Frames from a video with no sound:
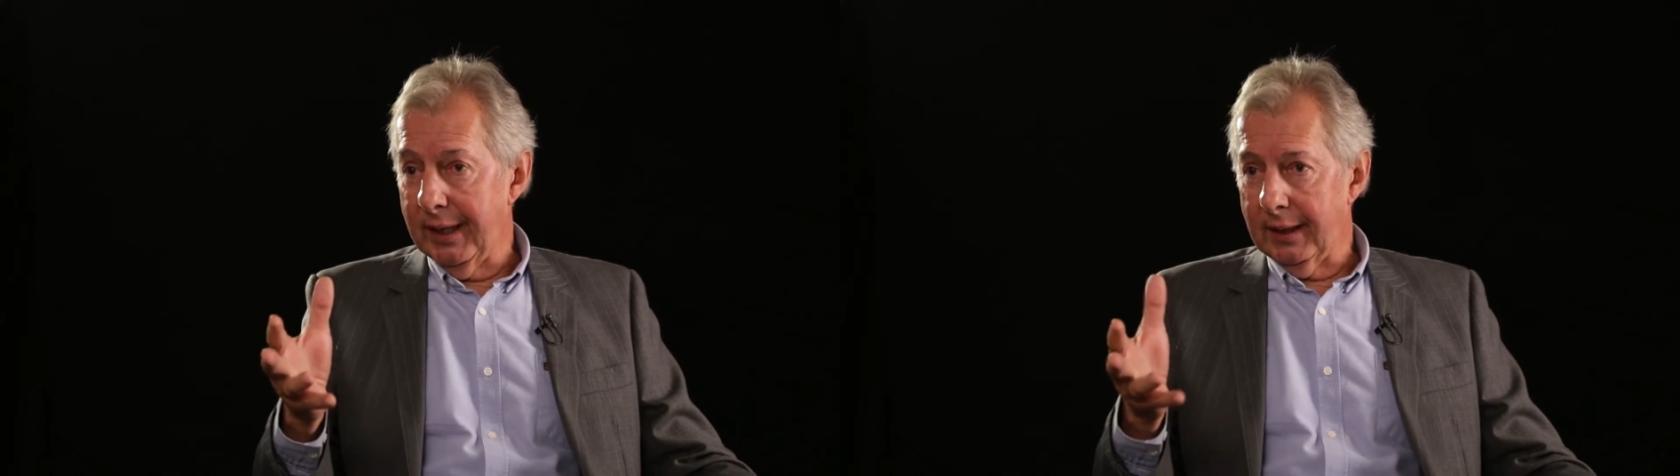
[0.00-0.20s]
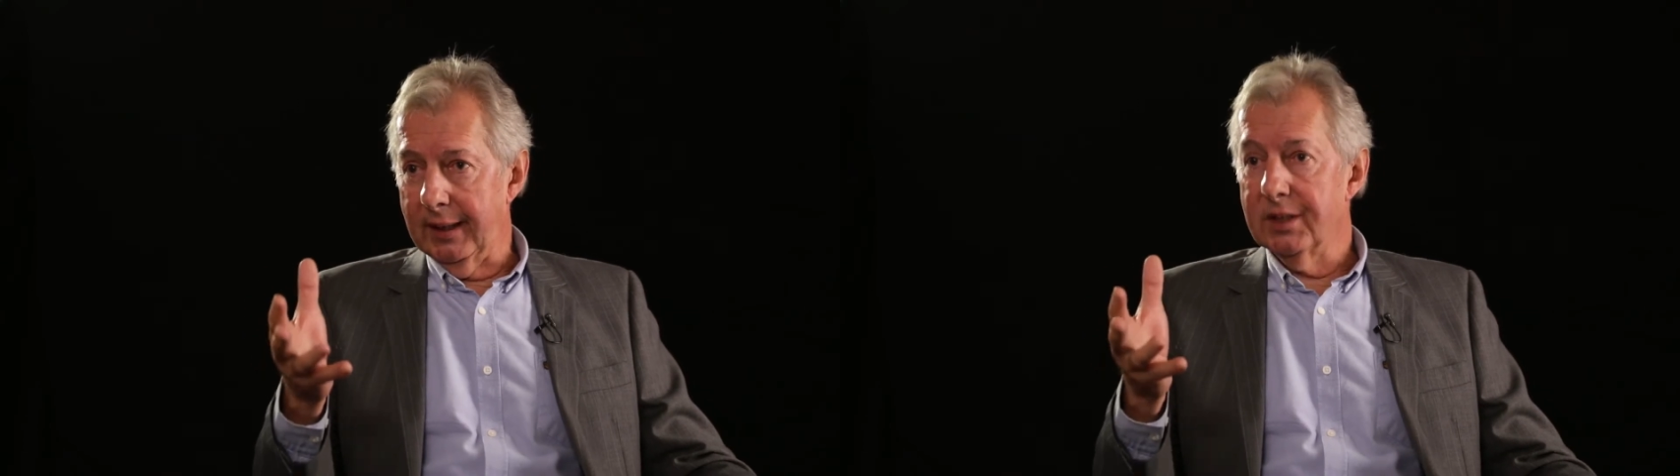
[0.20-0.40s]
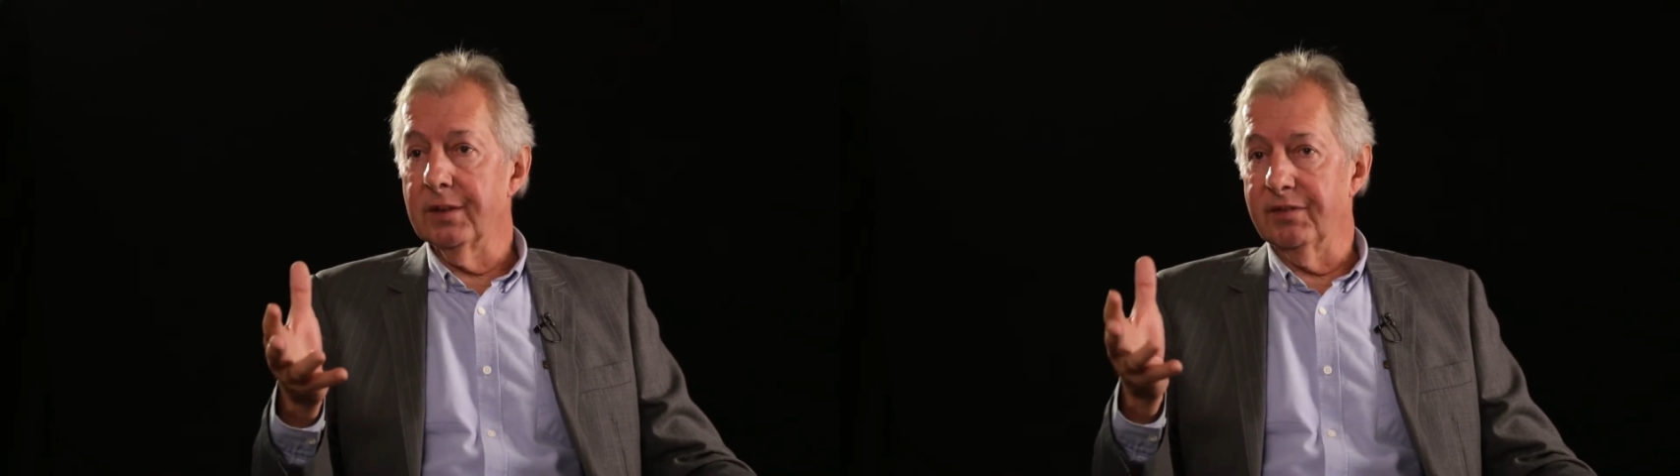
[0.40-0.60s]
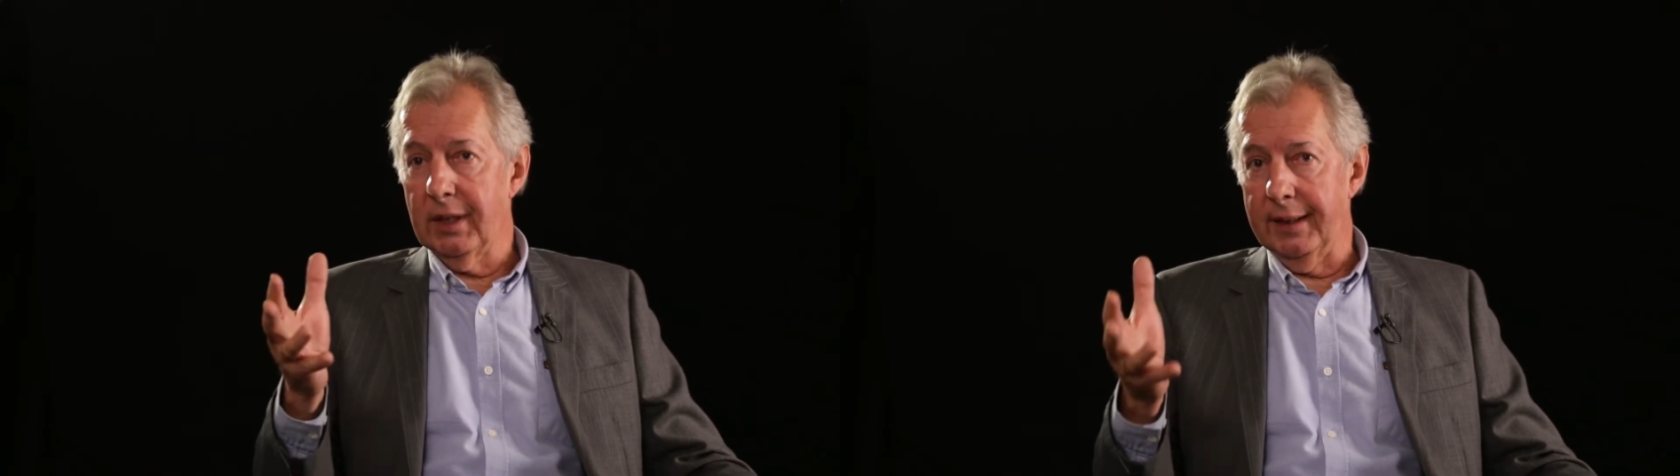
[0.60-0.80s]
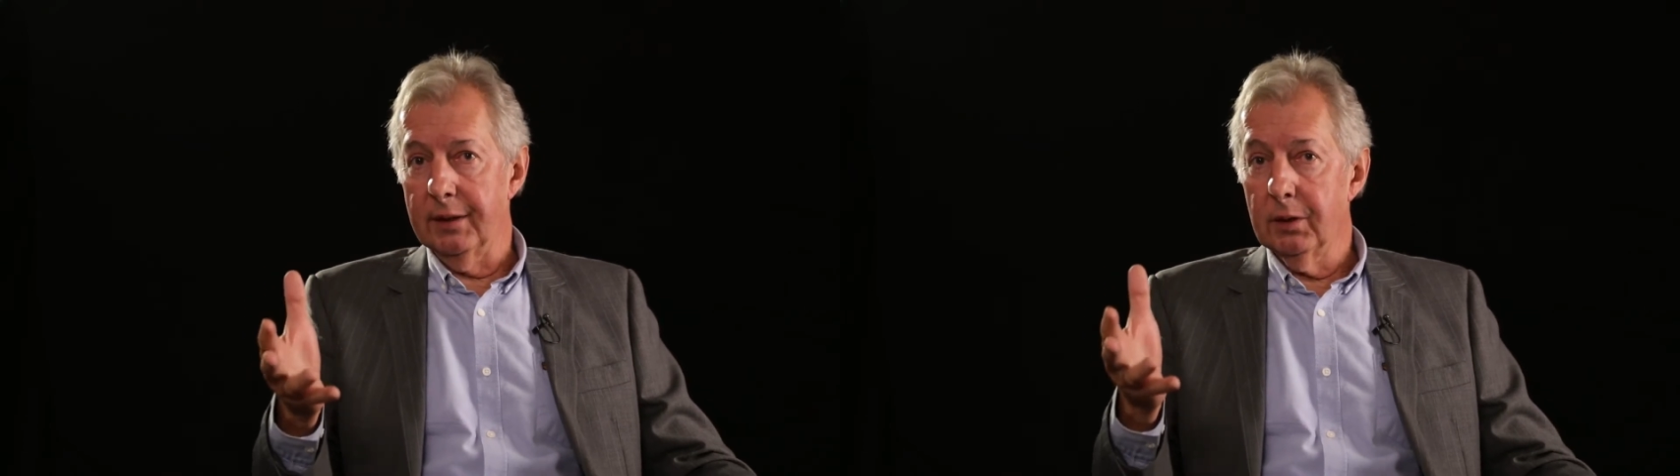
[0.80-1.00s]
I guess, of
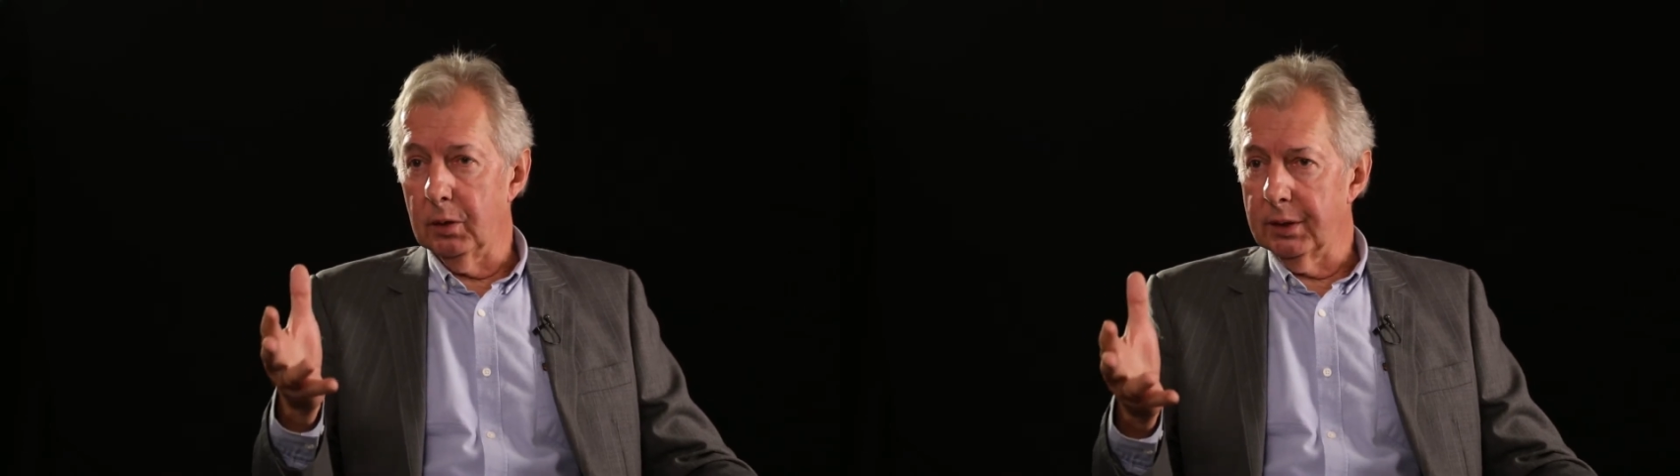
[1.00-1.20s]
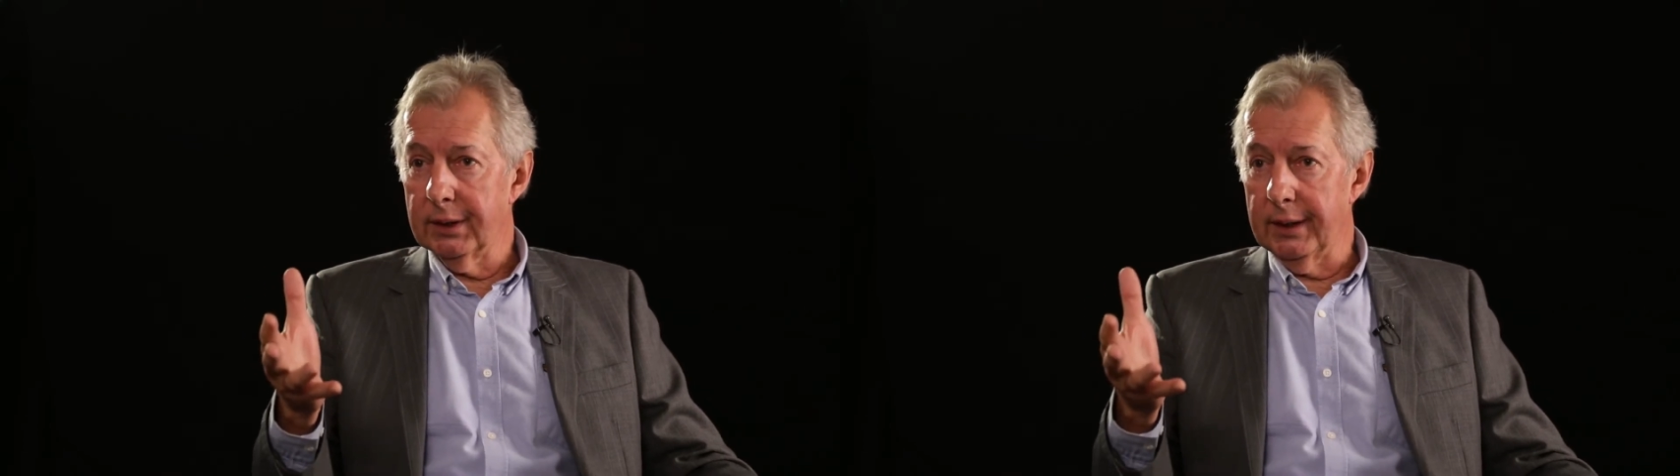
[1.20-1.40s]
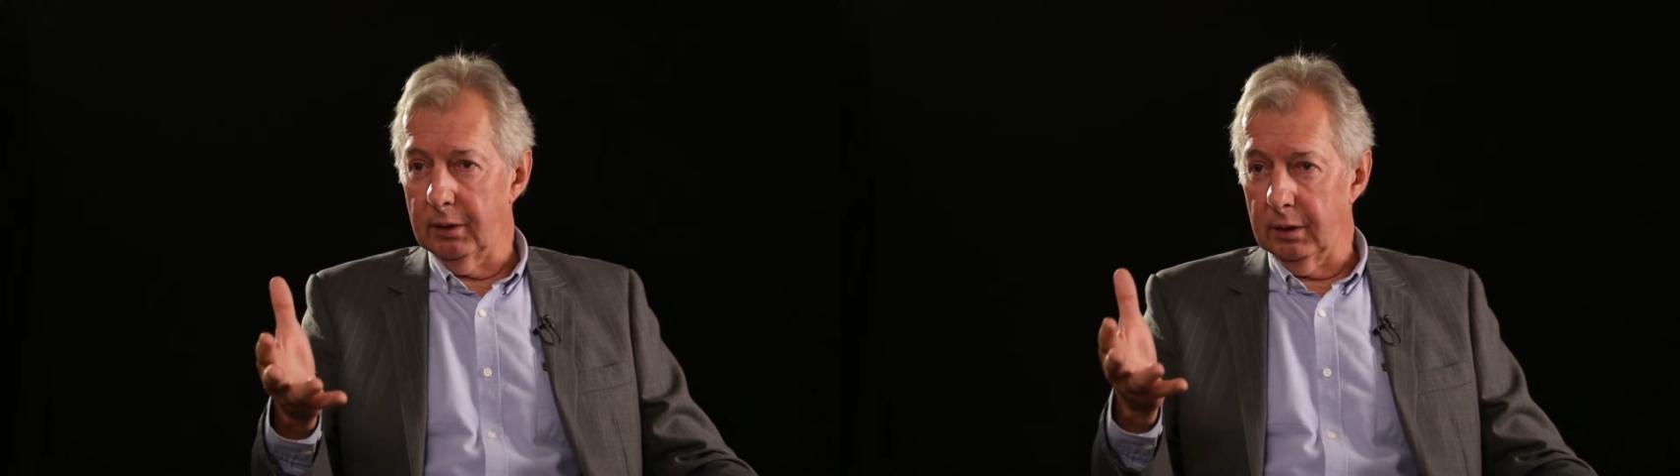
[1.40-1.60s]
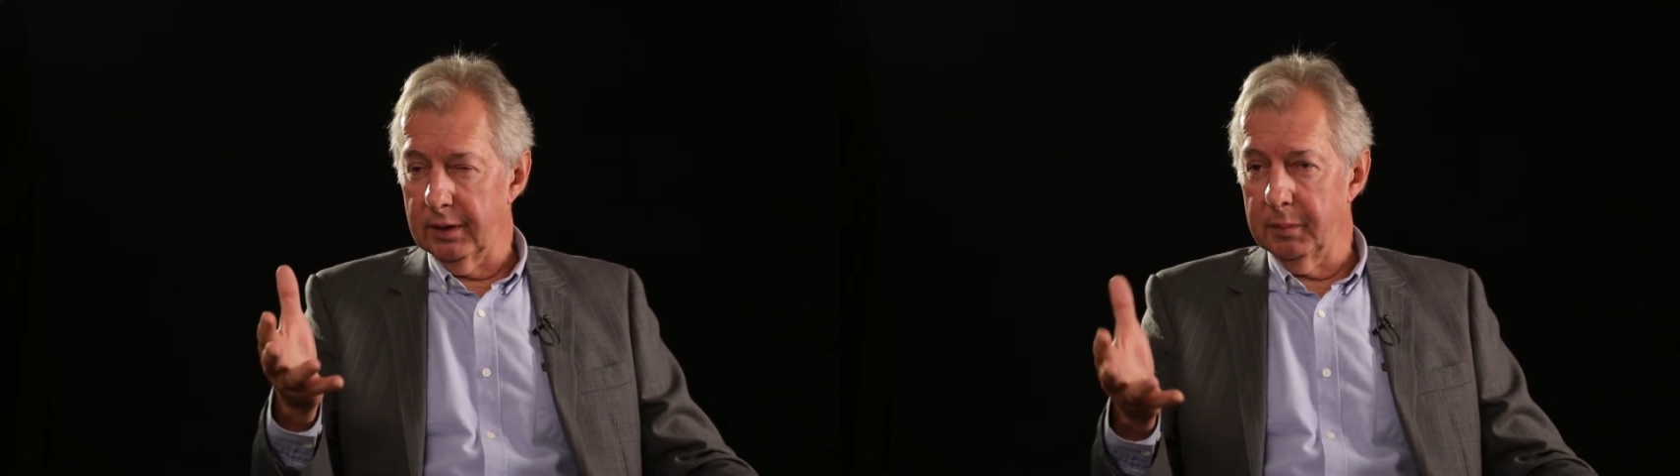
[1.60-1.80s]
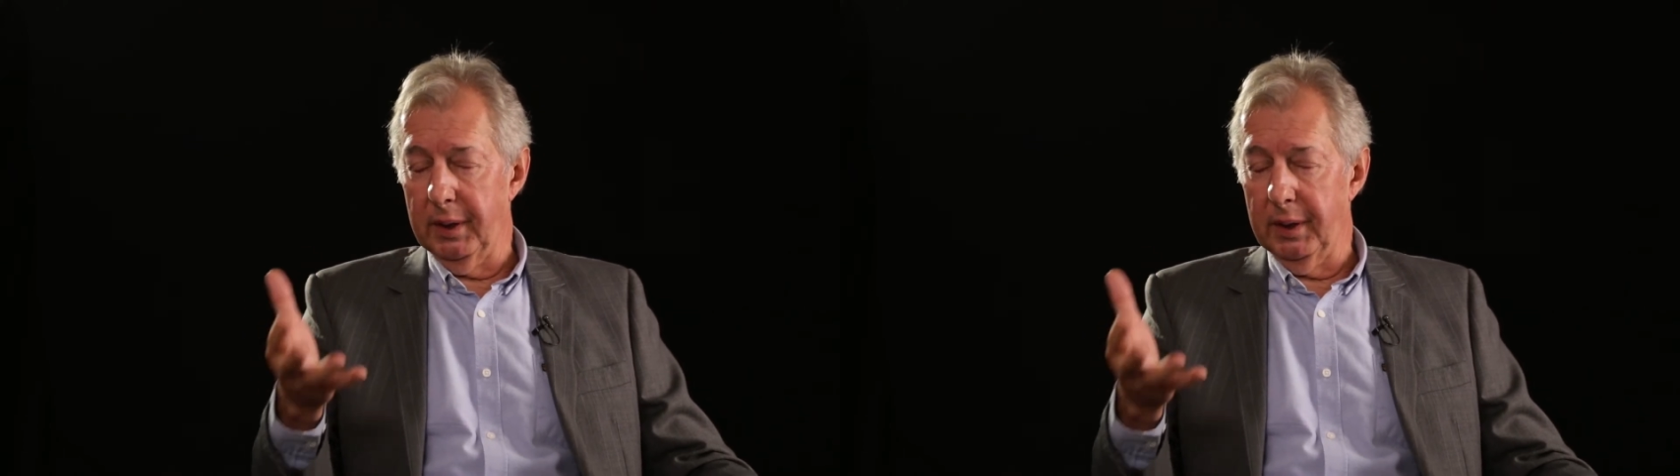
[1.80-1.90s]
technical skills.